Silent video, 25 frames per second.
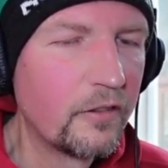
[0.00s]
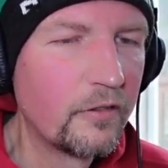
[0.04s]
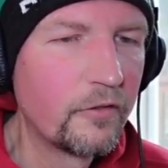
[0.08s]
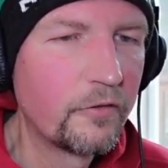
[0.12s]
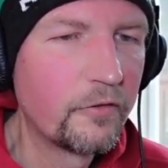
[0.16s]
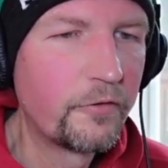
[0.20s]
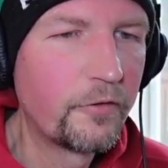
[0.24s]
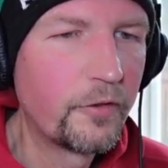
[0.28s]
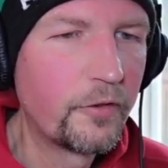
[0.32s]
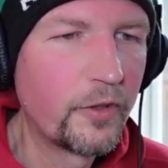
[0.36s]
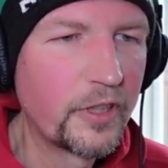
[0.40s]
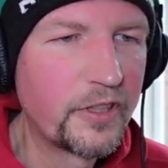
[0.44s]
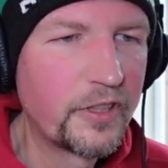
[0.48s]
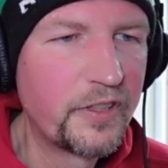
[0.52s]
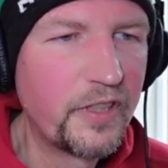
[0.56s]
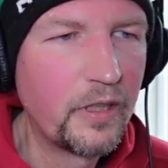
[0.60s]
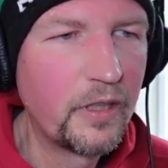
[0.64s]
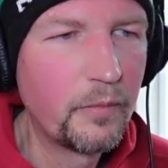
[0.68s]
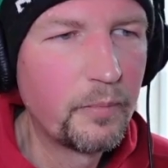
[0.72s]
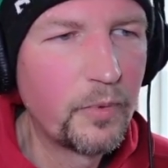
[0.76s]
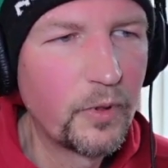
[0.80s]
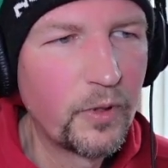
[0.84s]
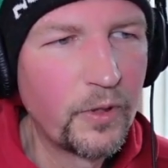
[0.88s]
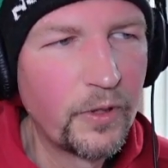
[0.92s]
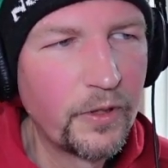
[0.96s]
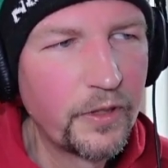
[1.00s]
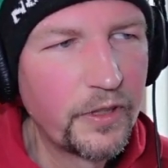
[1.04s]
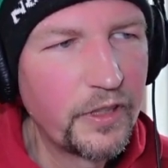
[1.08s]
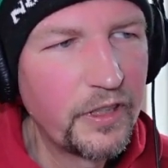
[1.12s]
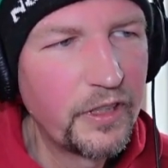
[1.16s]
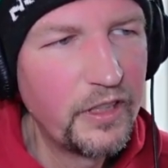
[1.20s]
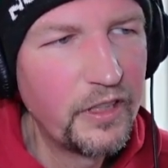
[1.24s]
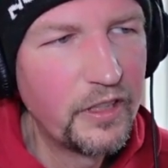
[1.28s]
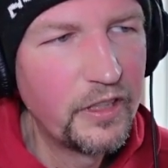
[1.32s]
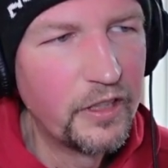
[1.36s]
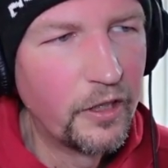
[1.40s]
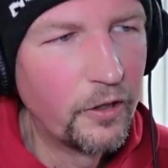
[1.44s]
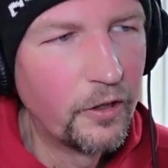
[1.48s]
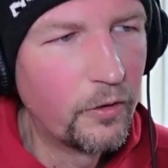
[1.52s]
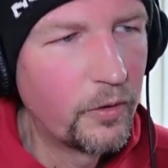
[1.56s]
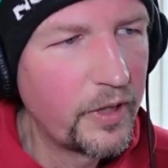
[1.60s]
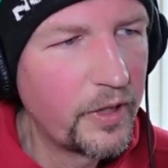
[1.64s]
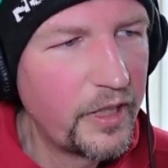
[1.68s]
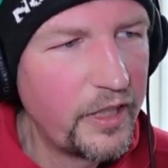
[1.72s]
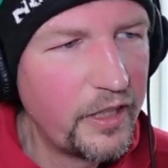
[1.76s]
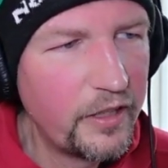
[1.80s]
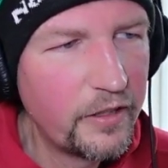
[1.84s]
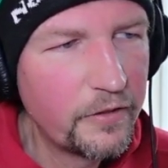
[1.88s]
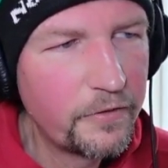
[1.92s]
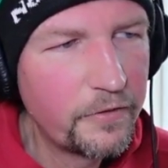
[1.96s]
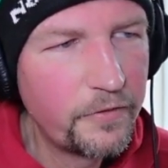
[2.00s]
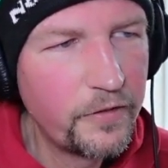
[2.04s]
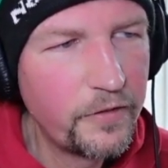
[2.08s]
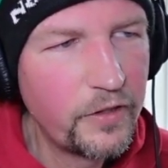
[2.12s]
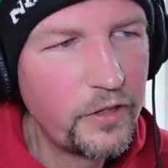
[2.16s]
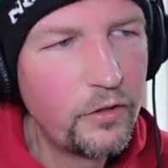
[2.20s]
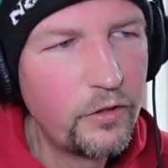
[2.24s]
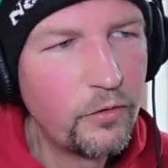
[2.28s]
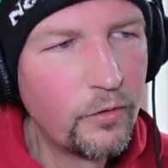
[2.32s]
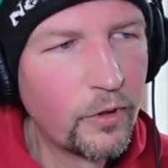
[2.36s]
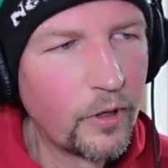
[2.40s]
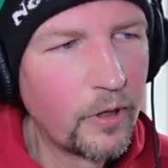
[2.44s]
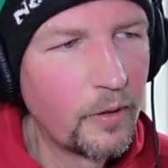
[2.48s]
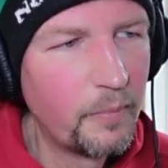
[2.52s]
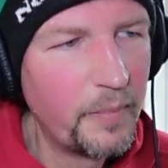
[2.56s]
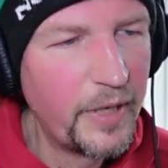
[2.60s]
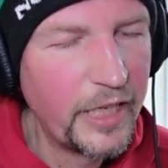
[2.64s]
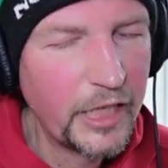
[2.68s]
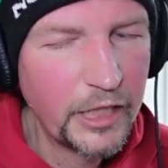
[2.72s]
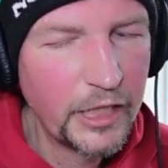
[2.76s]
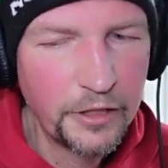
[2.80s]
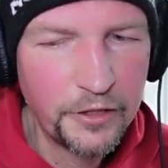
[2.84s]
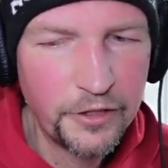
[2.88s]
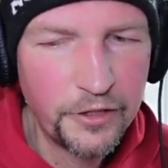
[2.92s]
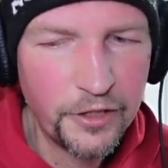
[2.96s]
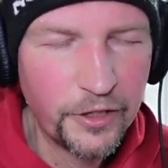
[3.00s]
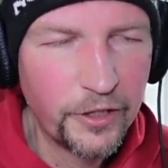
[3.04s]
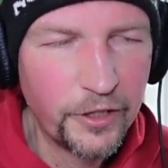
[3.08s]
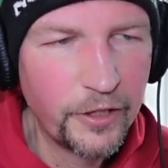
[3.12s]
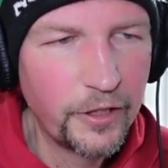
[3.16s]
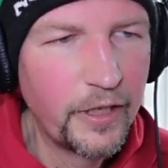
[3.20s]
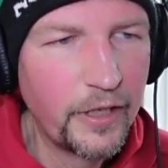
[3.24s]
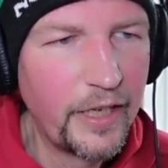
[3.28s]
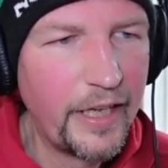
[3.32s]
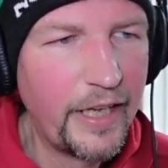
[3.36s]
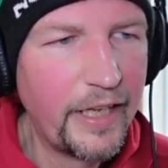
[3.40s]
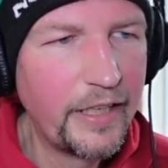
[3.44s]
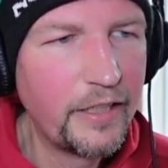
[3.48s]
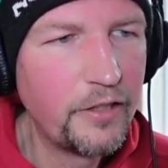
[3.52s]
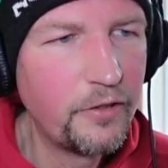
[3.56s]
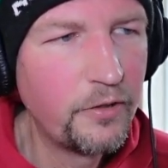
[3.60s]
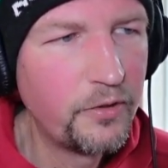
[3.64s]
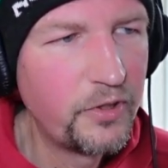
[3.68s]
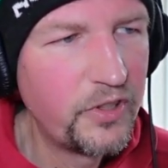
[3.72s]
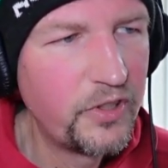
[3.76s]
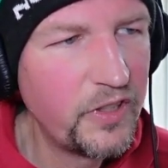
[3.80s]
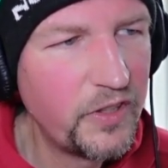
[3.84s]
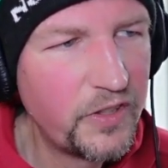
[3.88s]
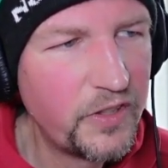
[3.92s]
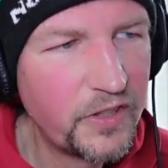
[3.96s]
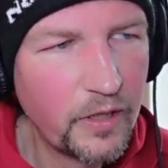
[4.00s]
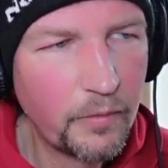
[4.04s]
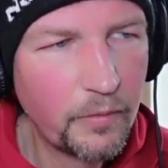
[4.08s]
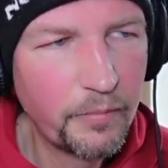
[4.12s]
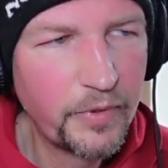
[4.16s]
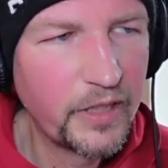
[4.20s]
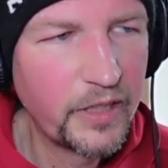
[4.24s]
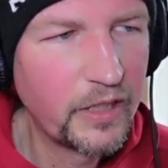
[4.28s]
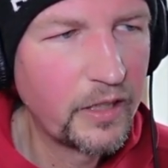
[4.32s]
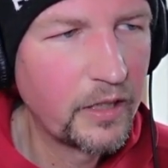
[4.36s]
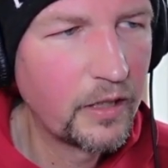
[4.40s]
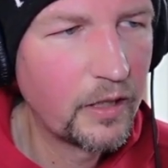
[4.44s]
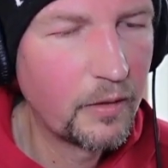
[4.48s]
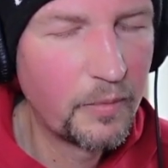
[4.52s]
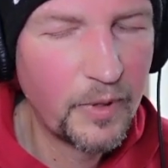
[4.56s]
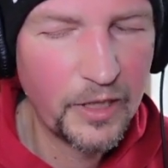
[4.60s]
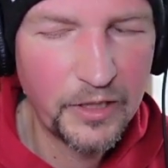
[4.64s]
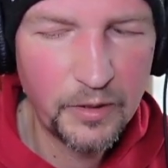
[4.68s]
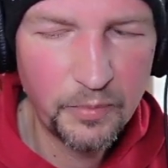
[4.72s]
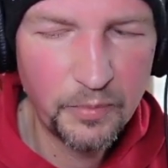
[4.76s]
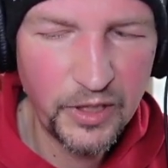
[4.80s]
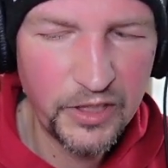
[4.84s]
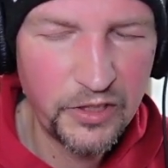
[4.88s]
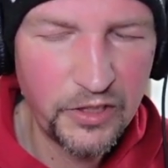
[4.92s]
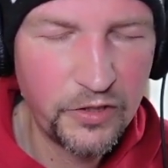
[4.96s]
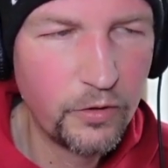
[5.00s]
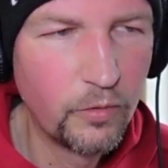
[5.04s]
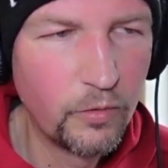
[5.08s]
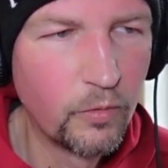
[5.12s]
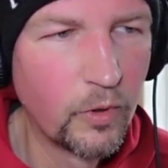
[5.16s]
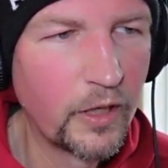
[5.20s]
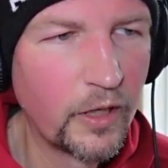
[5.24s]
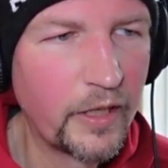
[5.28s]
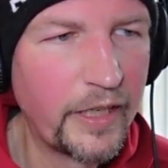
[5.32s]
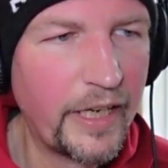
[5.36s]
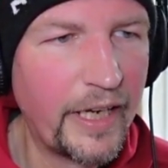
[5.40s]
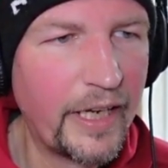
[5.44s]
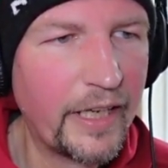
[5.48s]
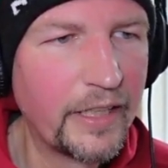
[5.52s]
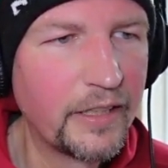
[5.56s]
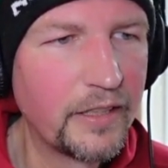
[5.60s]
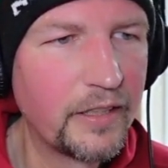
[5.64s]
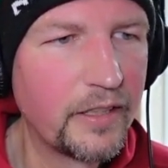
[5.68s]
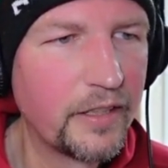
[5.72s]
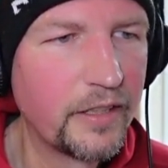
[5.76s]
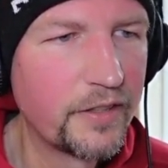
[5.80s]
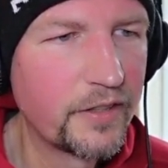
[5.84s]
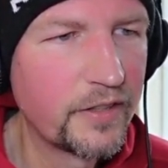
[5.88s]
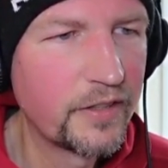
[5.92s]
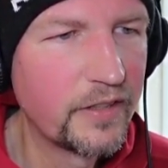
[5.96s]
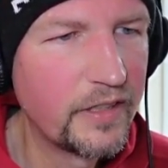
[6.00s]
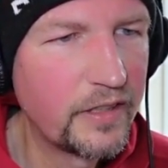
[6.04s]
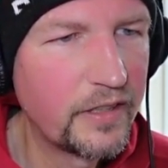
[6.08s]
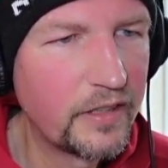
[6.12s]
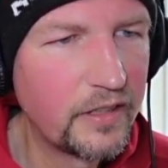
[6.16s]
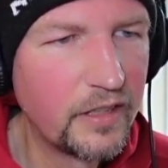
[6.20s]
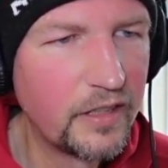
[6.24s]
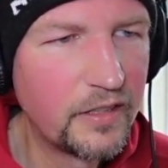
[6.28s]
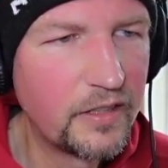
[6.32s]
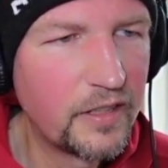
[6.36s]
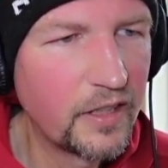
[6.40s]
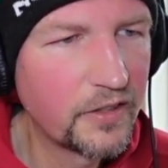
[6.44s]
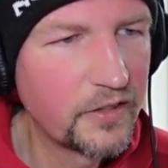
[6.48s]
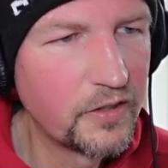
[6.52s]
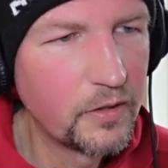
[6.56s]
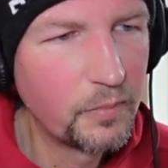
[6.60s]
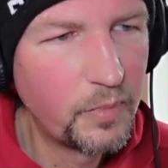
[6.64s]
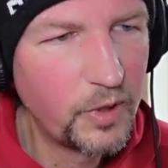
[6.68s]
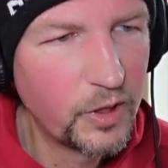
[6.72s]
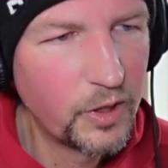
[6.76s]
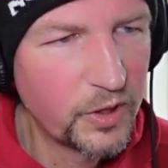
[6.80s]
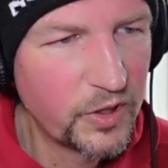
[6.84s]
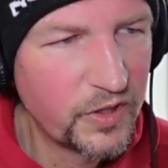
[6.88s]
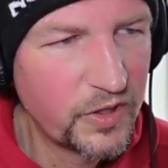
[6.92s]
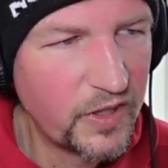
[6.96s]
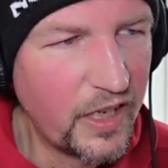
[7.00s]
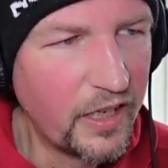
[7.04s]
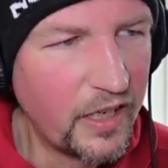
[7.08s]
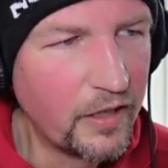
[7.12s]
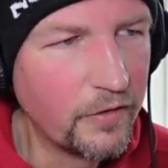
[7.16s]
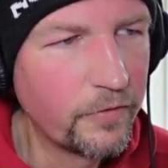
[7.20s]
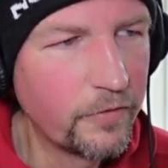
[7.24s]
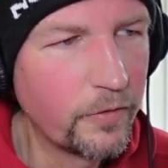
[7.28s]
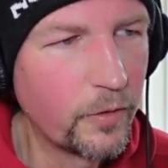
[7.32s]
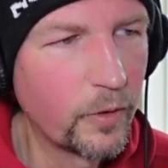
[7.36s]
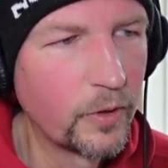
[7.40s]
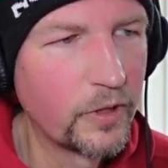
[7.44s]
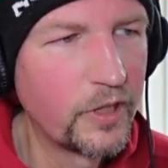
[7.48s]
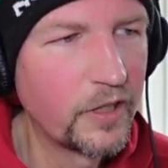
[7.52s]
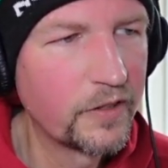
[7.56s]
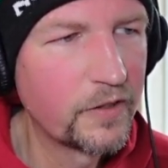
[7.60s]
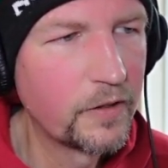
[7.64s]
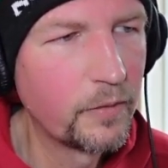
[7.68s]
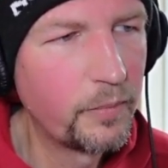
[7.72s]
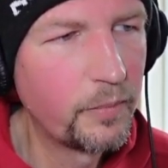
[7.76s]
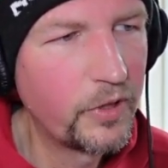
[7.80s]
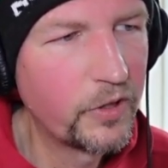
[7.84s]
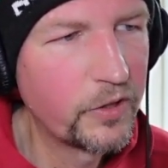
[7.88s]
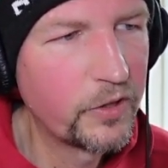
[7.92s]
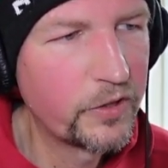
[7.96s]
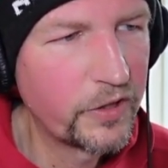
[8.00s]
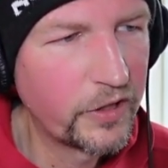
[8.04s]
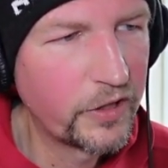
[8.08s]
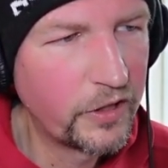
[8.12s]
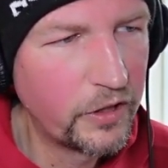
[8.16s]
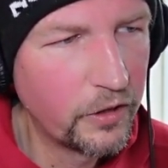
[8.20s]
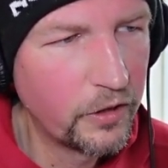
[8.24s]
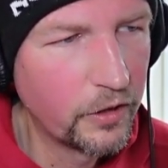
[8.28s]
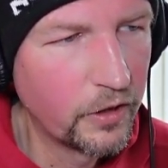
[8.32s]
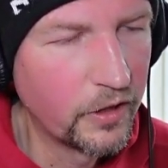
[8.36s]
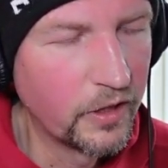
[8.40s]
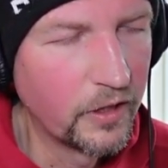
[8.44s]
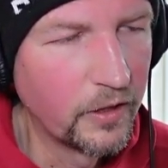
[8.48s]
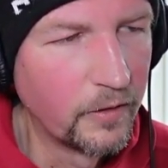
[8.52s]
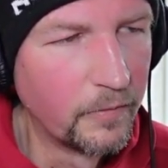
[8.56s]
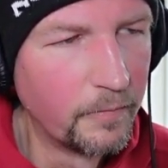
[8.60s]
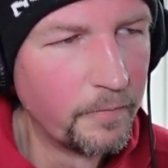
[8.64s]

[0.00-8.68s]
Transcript: for example, if you are a manager and you see something about the place you work at that doesn't appear safe or doesn't appear secure,